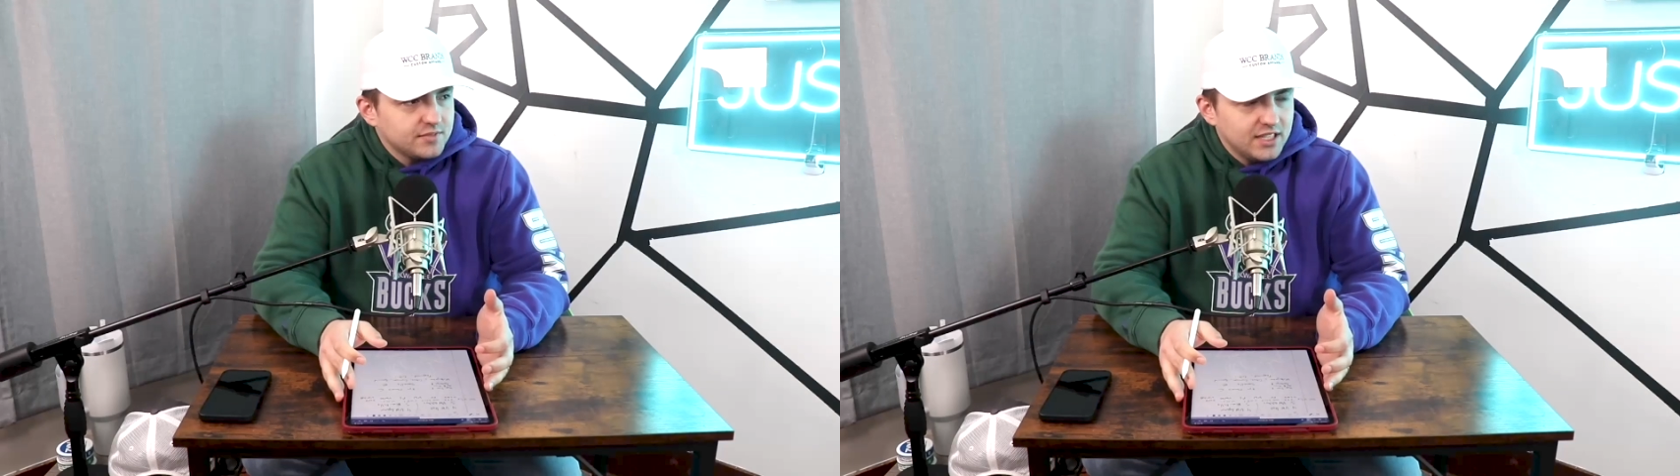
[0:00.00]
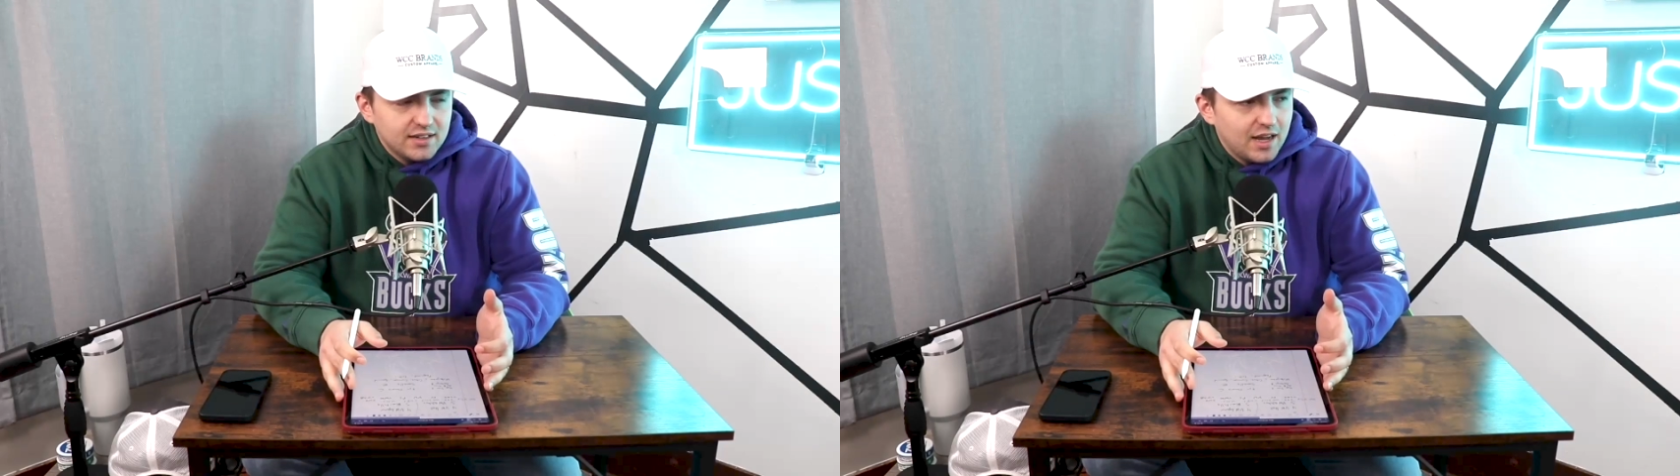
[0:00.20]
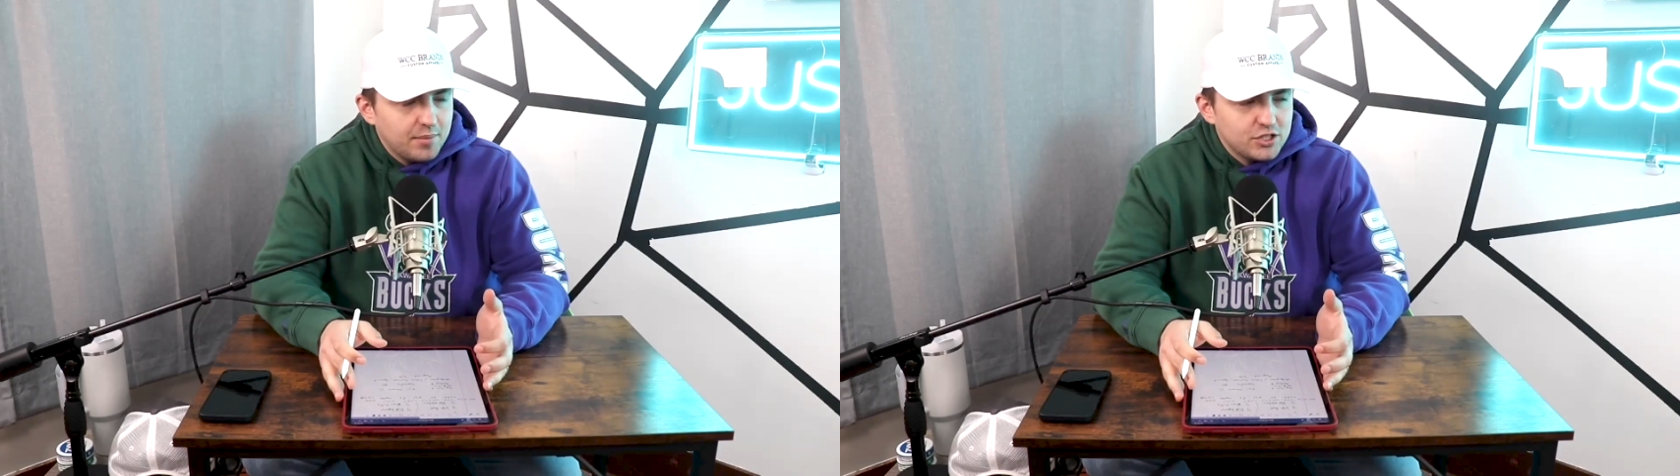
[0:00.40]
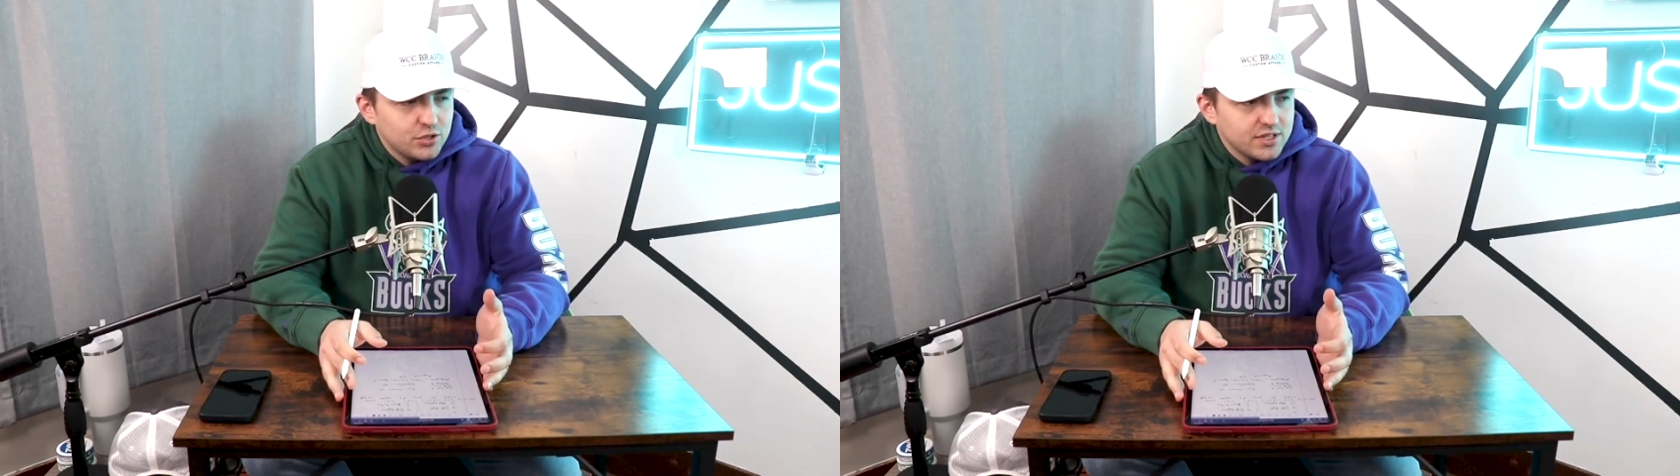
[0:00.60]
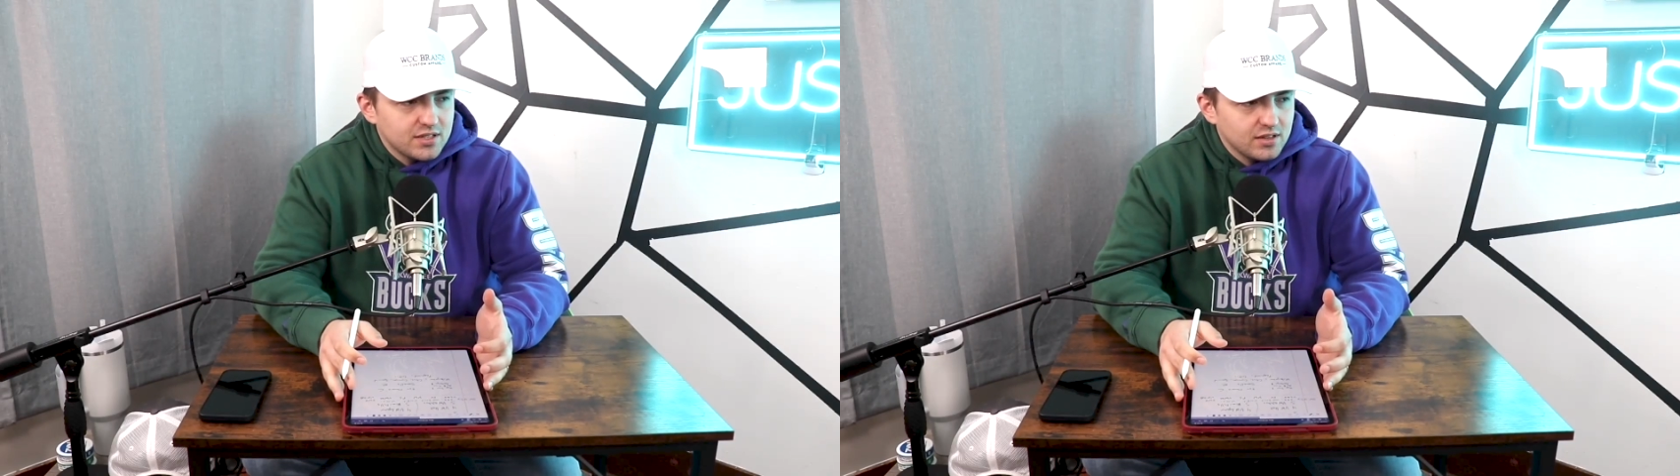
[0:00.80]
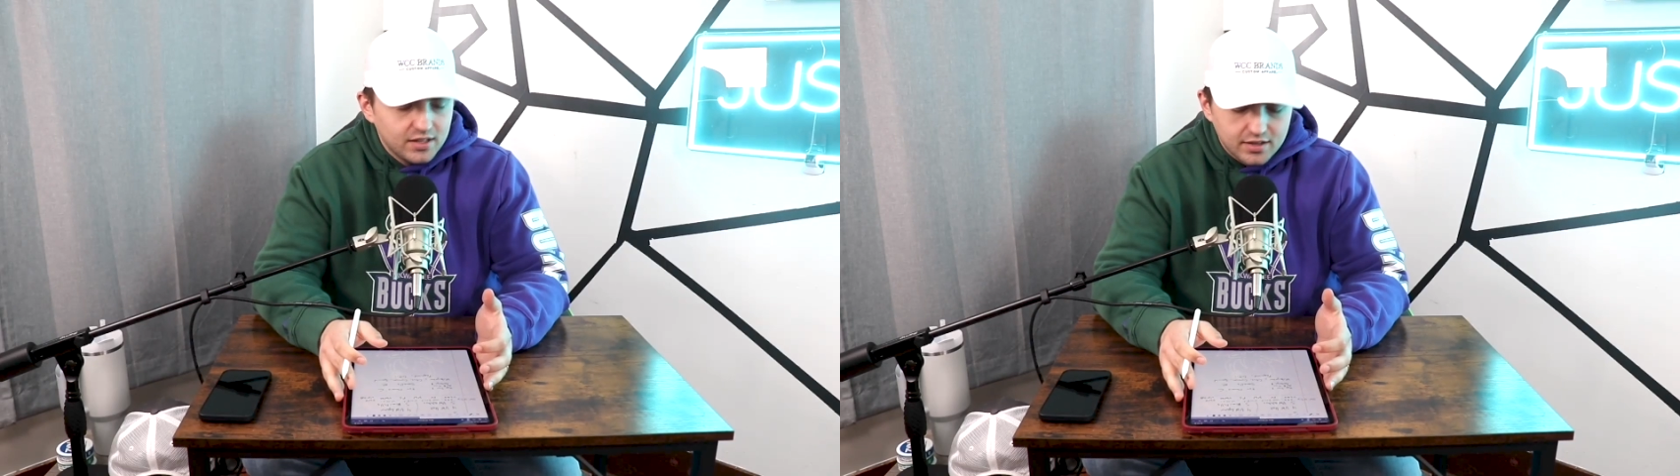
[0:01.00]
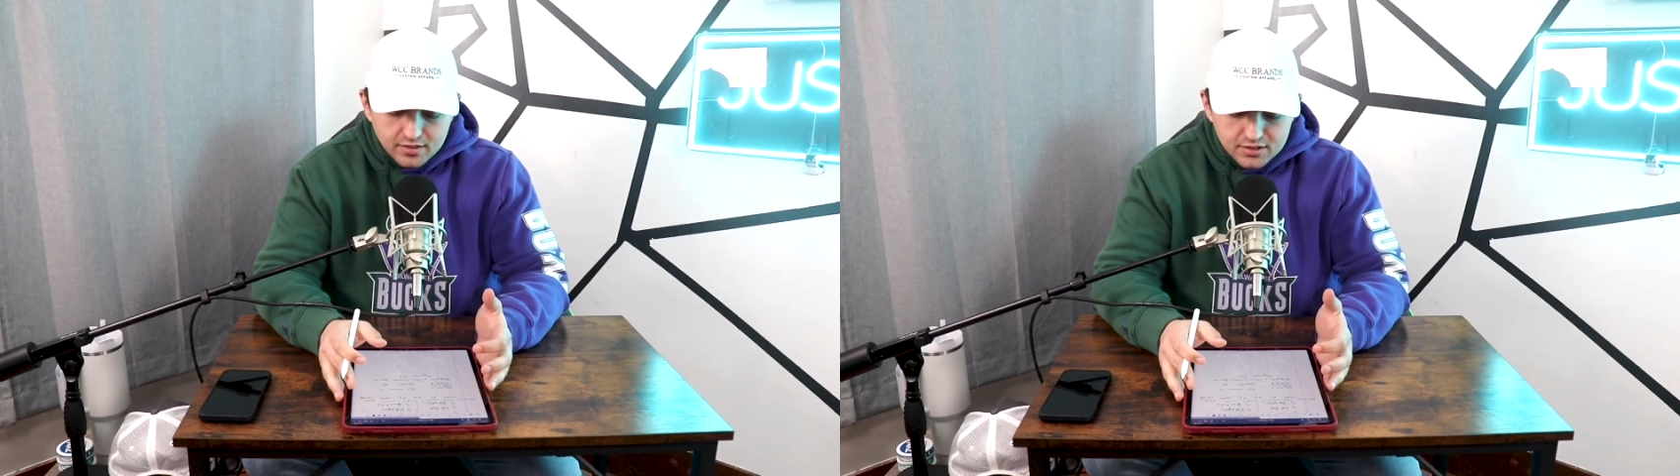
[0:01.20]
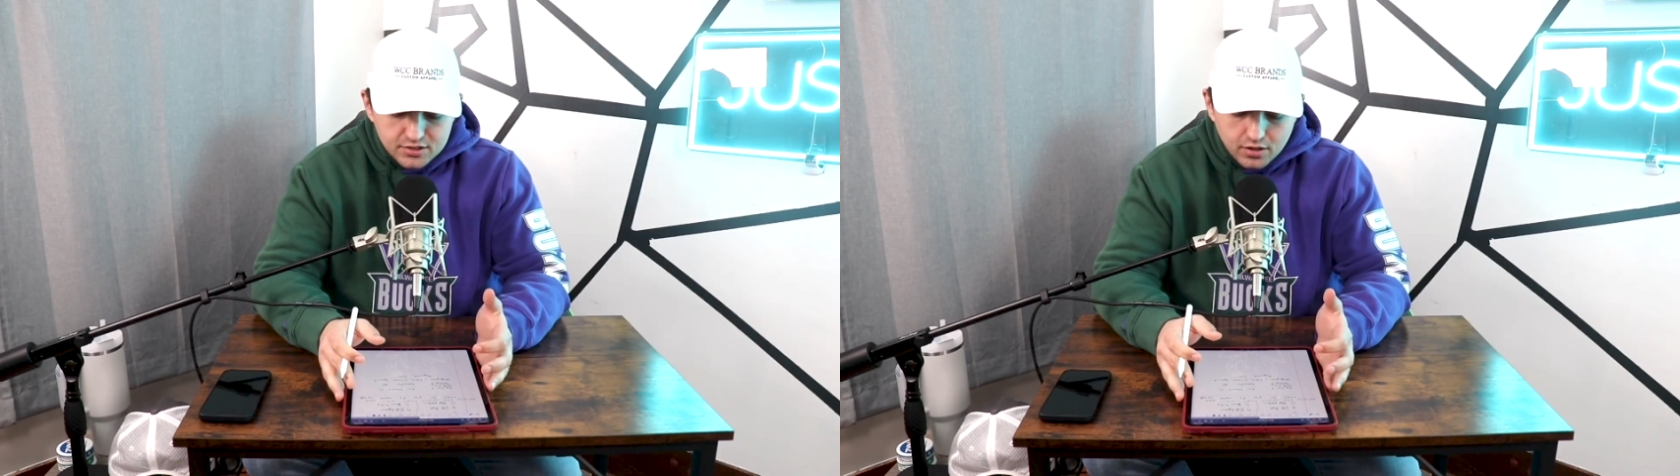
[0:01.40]
Yeah, not my choice of the litter.
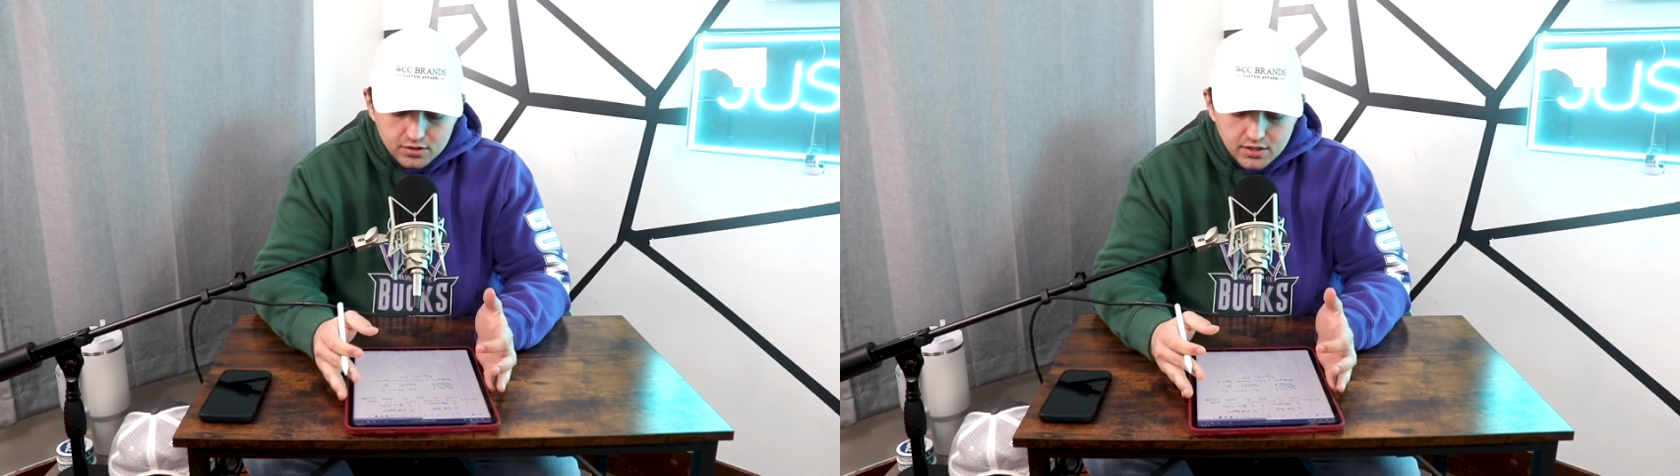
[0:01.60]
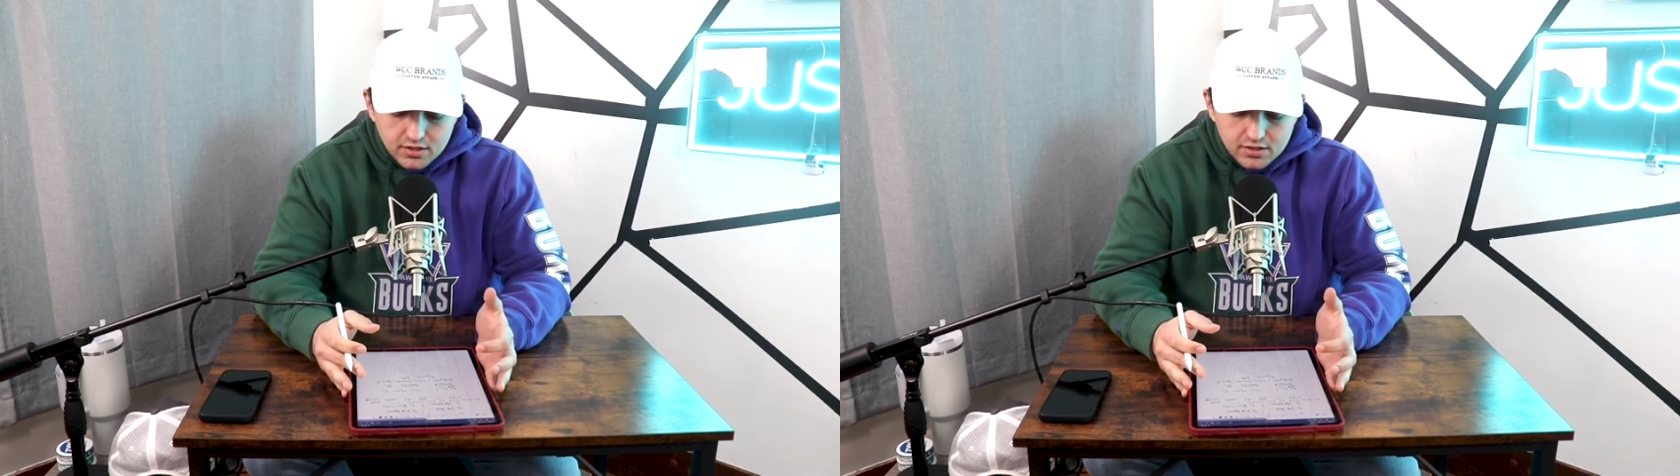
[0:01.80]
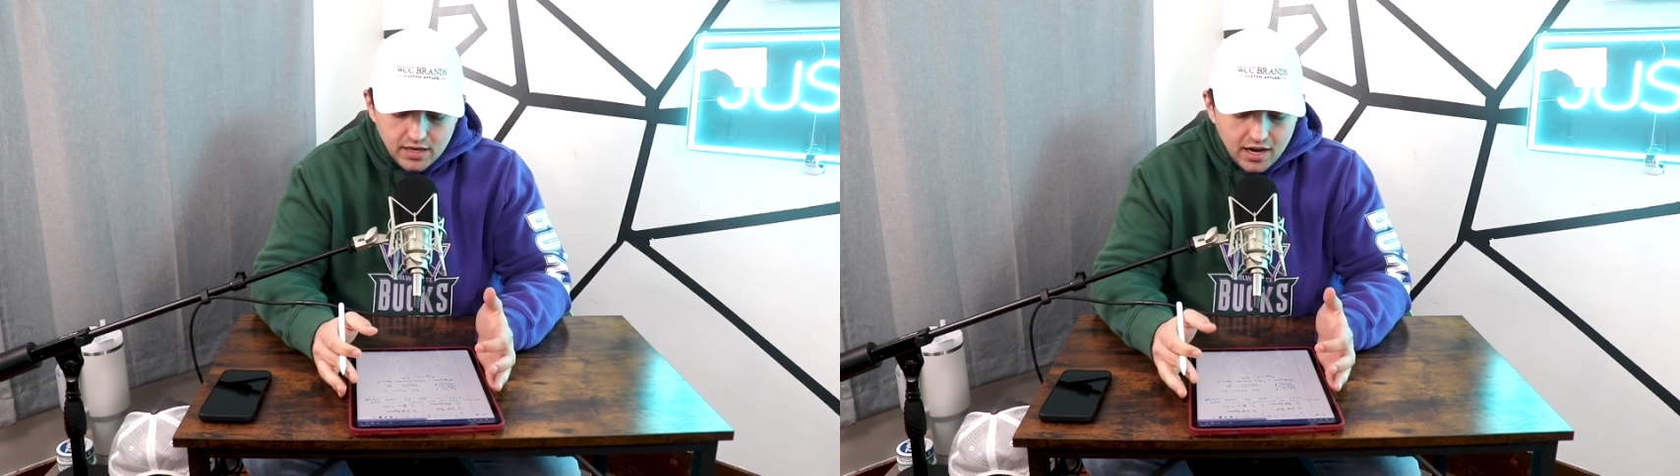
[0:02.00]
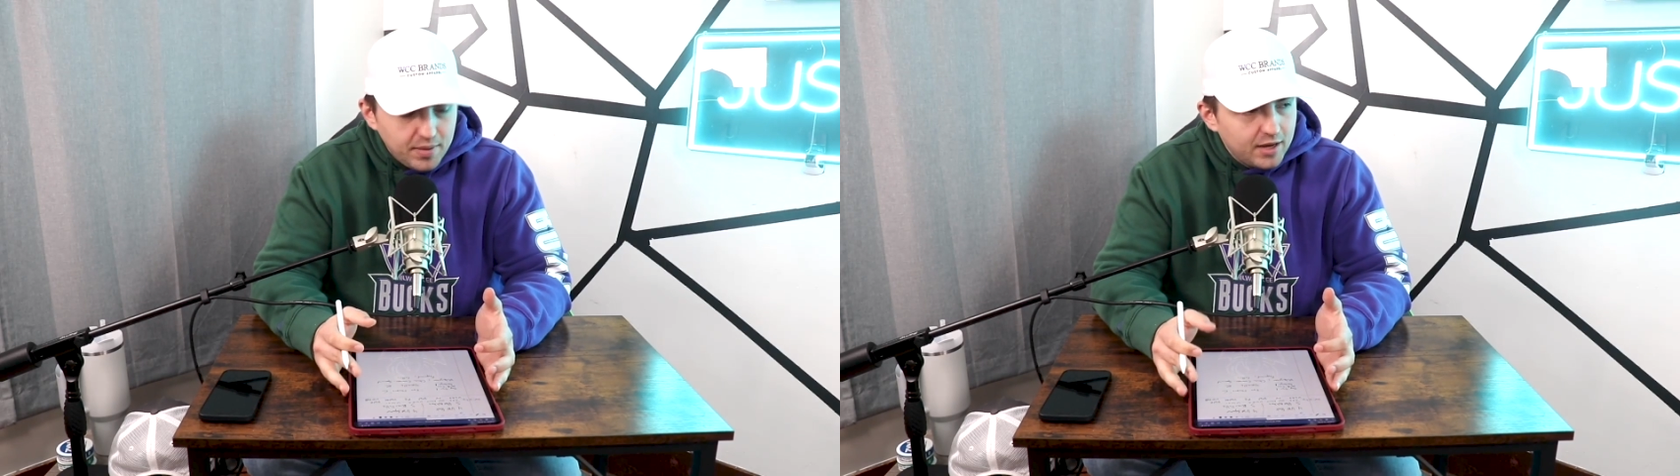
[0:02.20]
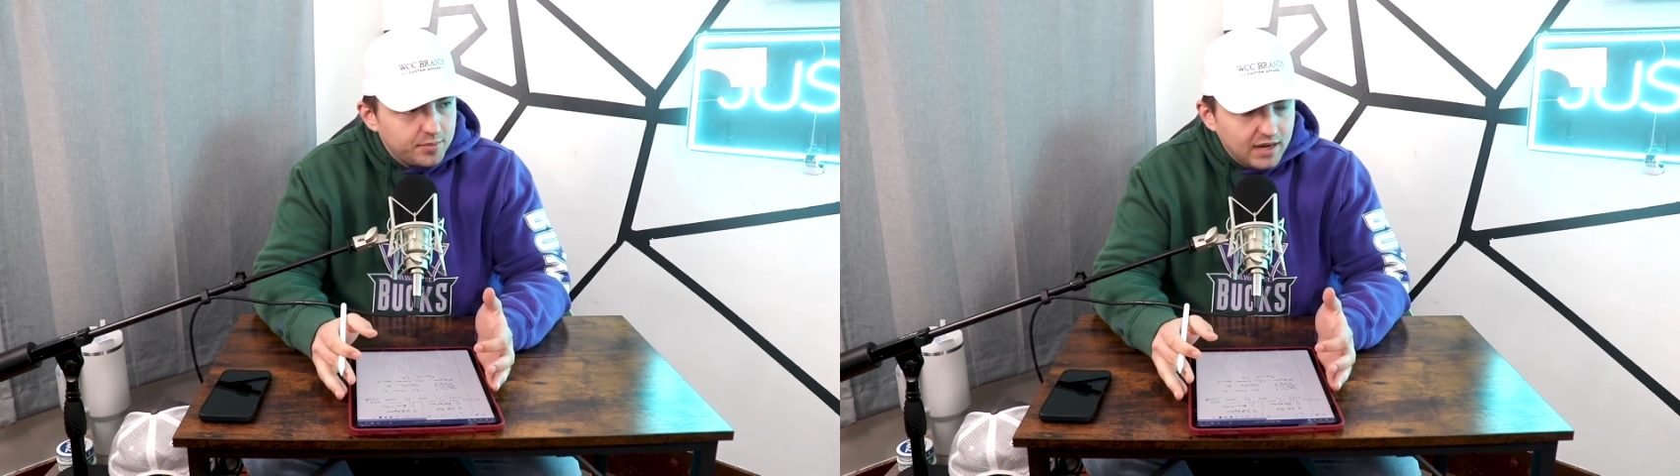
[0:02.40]
So not a bad